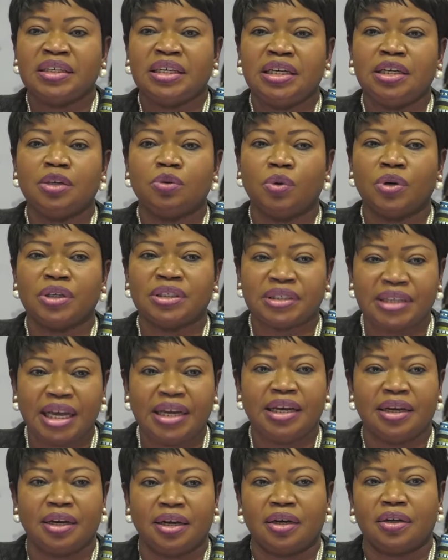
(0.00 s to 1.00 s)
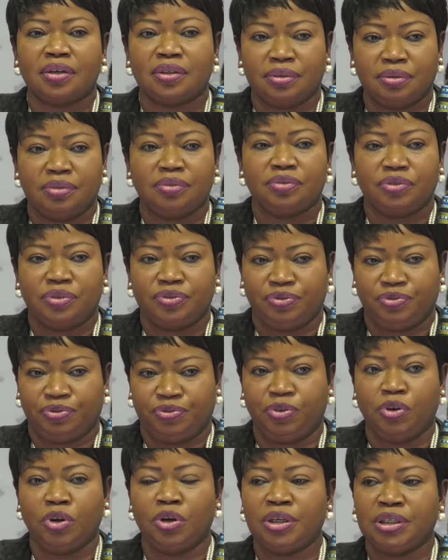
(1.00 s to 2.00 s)
it was Senegal,
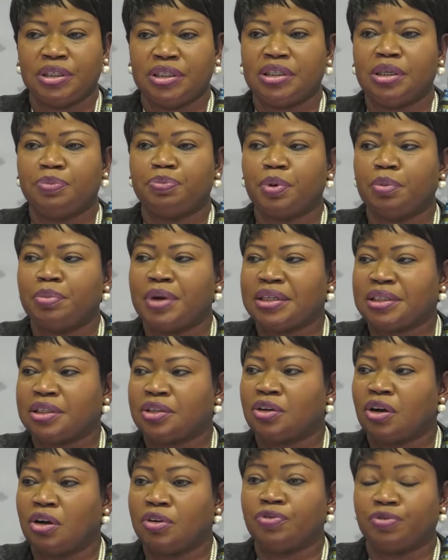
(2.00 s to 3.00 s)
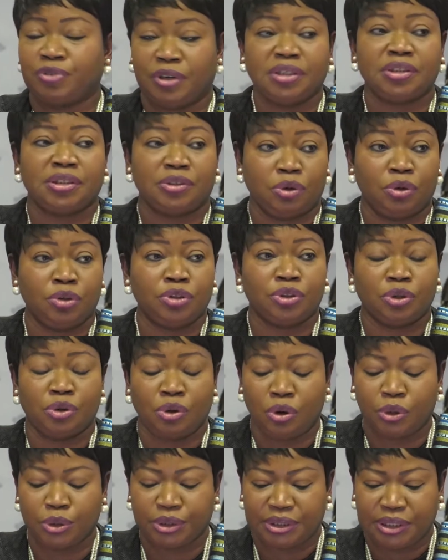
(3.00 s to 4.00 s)
following the diplomatic conference also
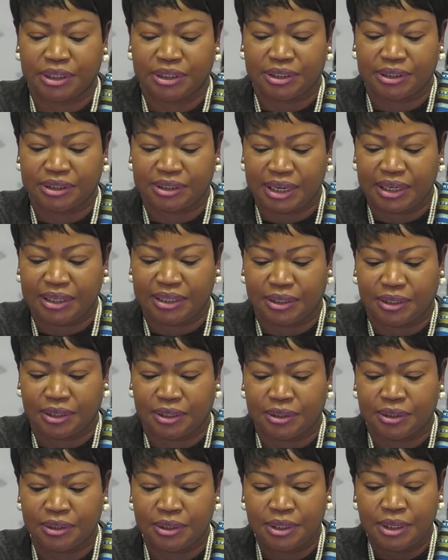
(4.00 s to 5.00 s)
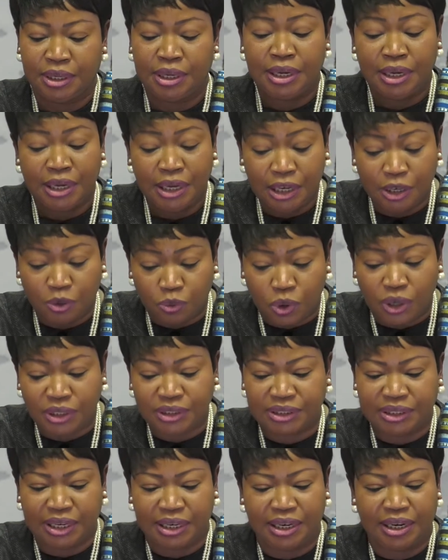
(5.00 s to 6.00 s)
hosted in Senegal, it was
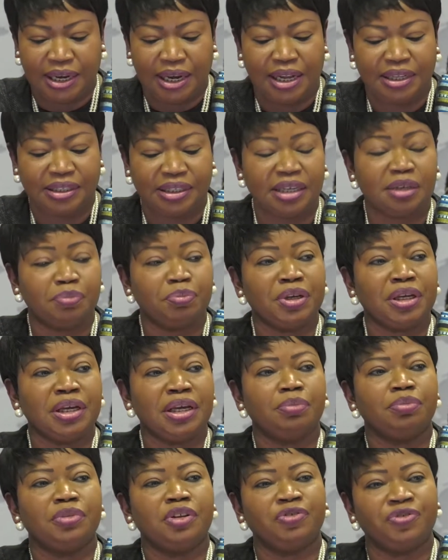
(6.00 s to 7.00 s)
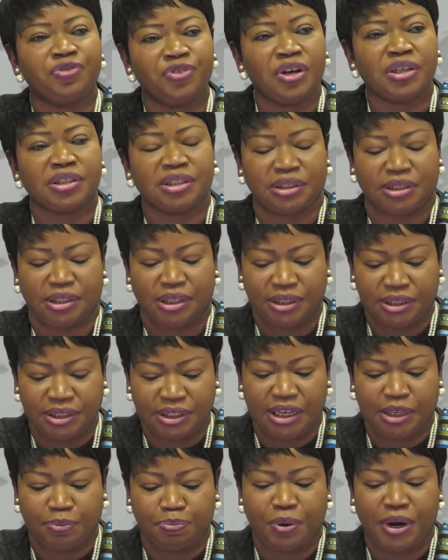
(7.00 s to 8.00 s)
Senegal that became the first
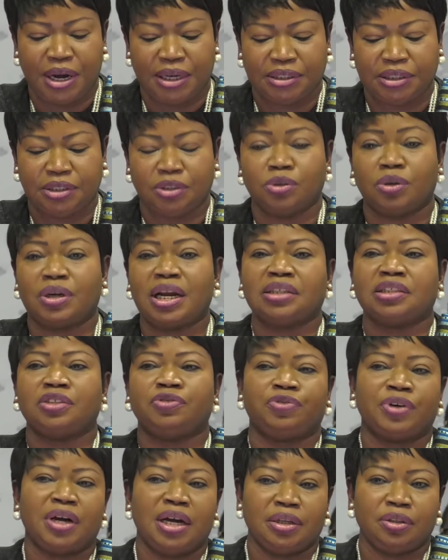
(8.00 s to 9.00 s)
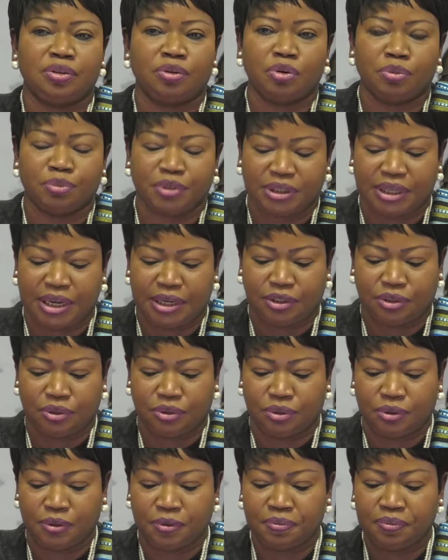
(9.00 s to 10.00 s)
state party to ratify the Rome
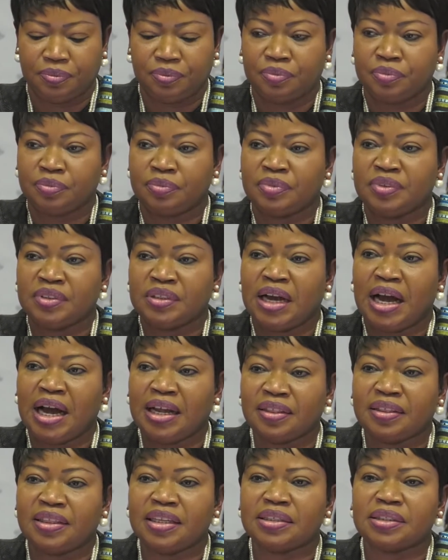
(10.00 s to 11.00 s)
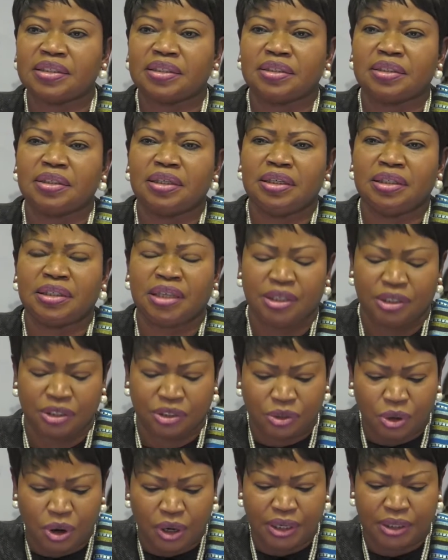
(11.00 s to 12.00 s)
Statute. And this is
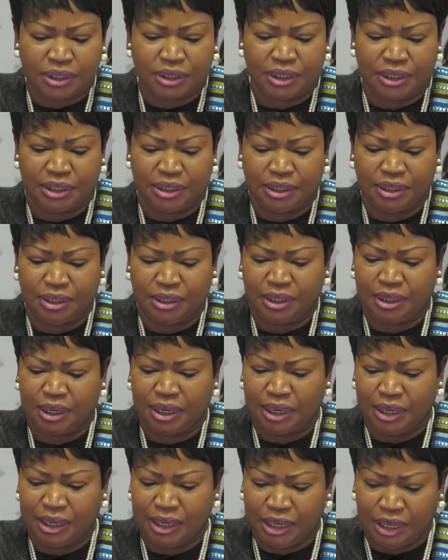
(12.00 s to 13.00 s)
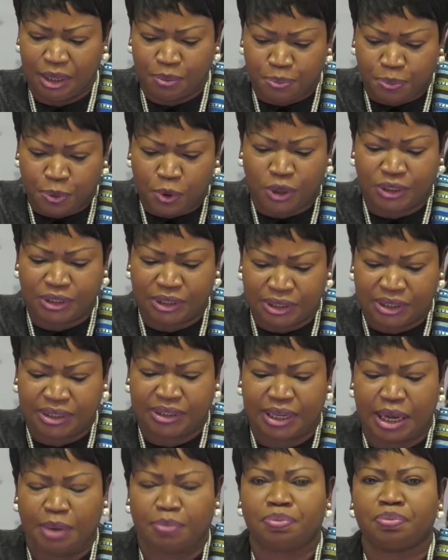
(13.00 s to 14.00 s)
historically important
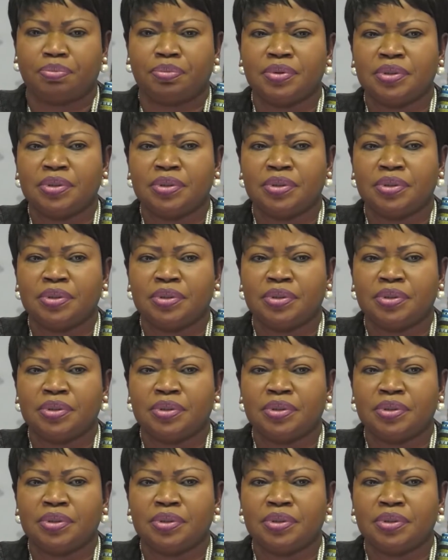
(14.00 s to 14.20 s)
step.